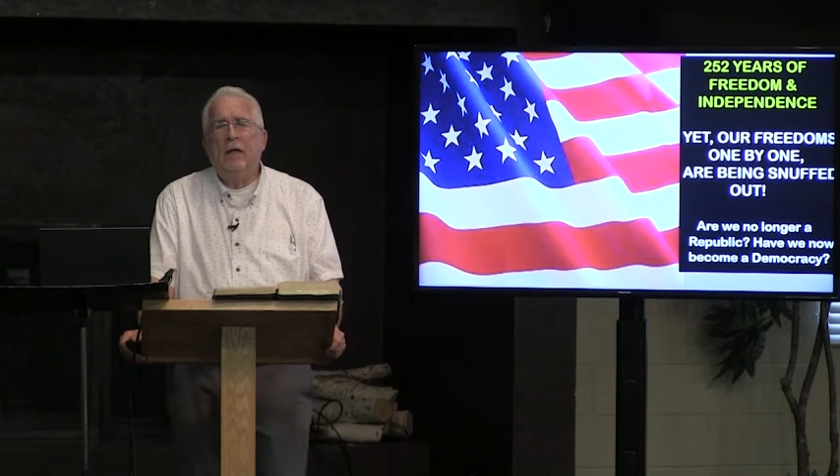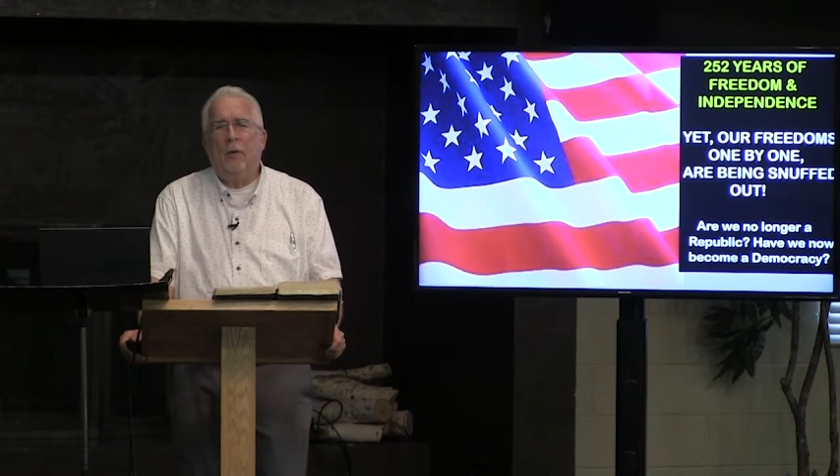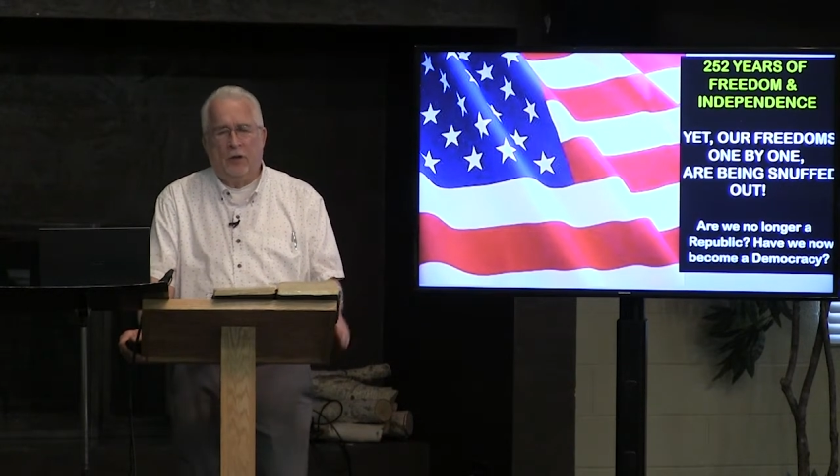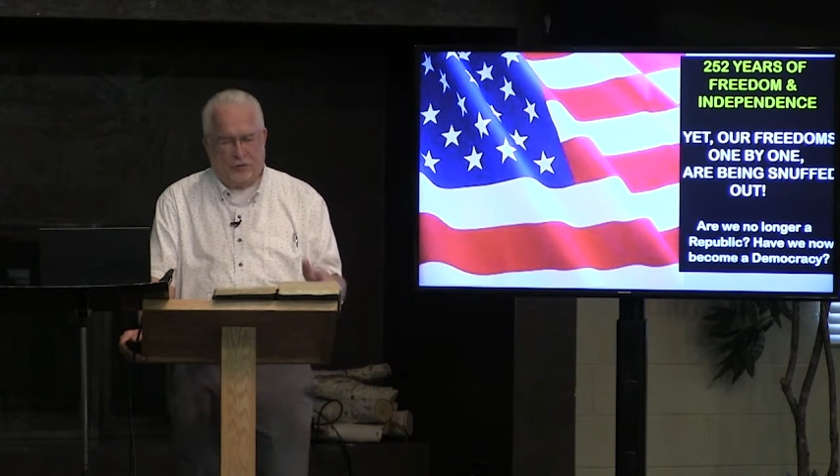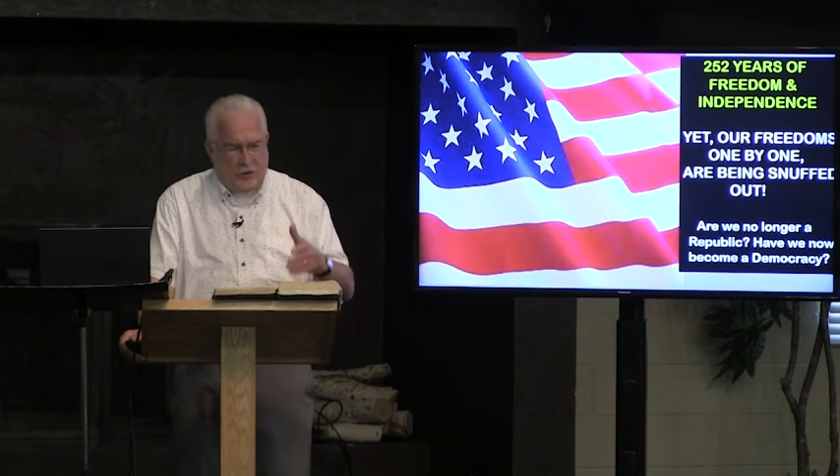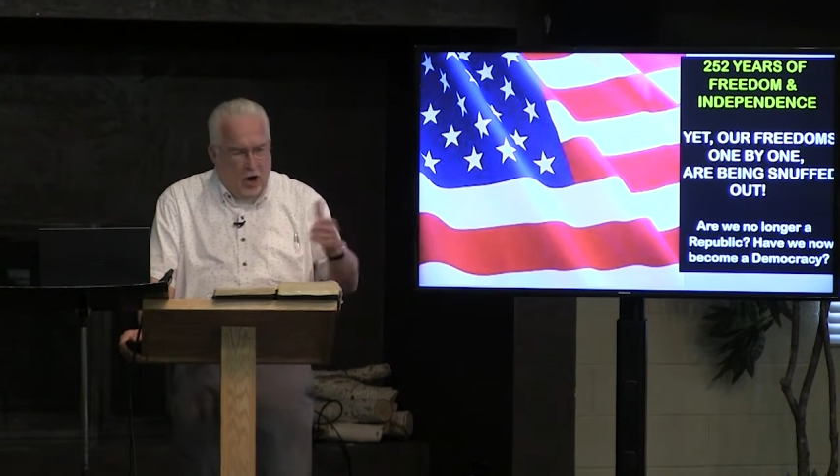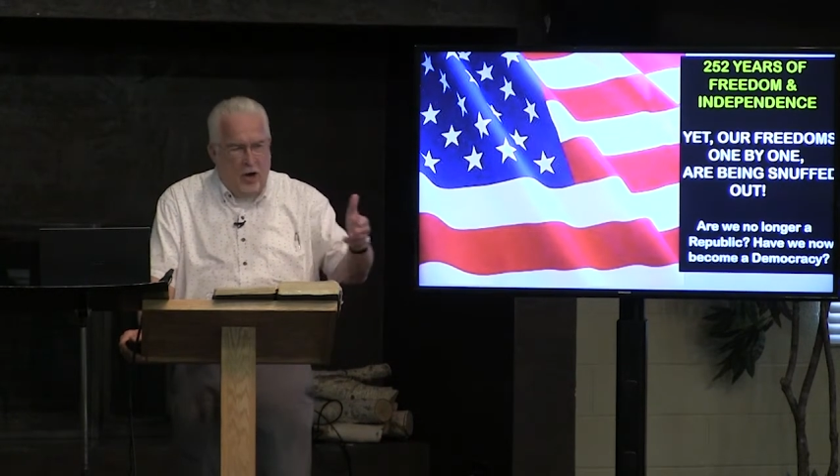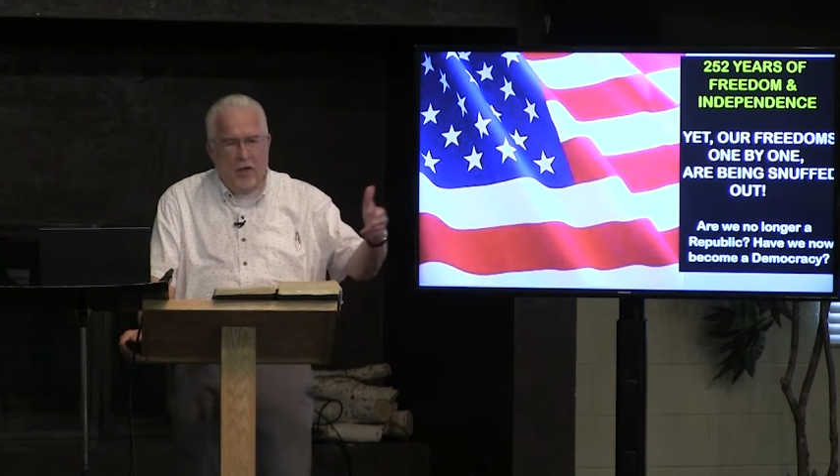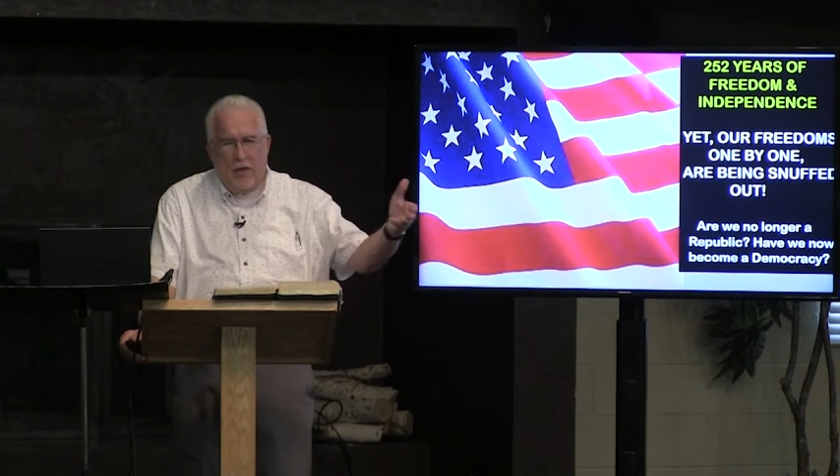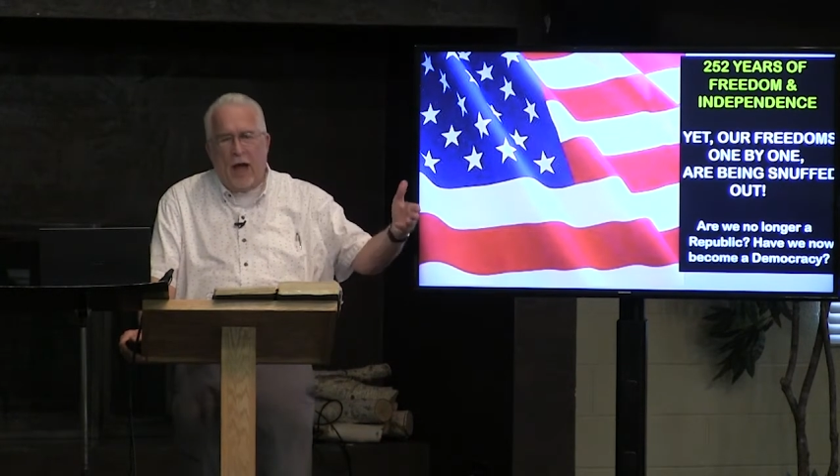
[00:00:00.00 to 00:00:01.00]
We
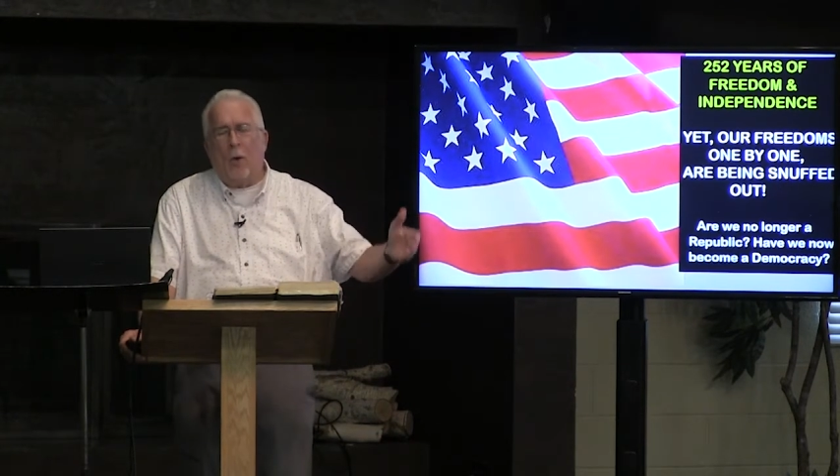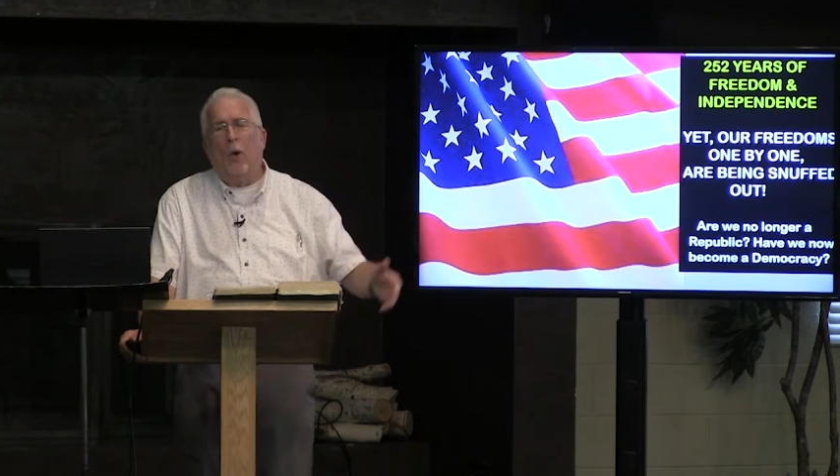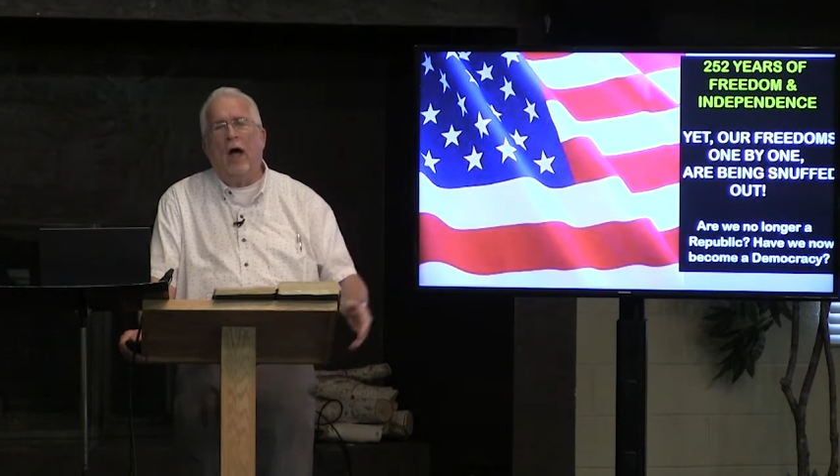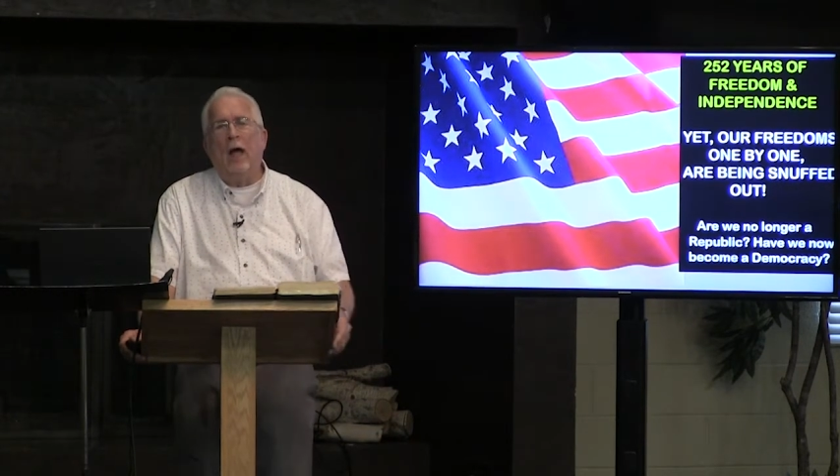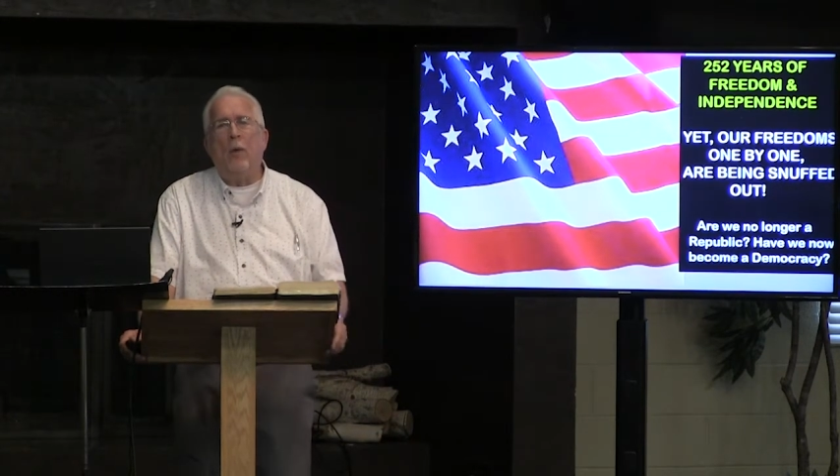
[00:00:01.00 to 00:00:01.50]
started that way,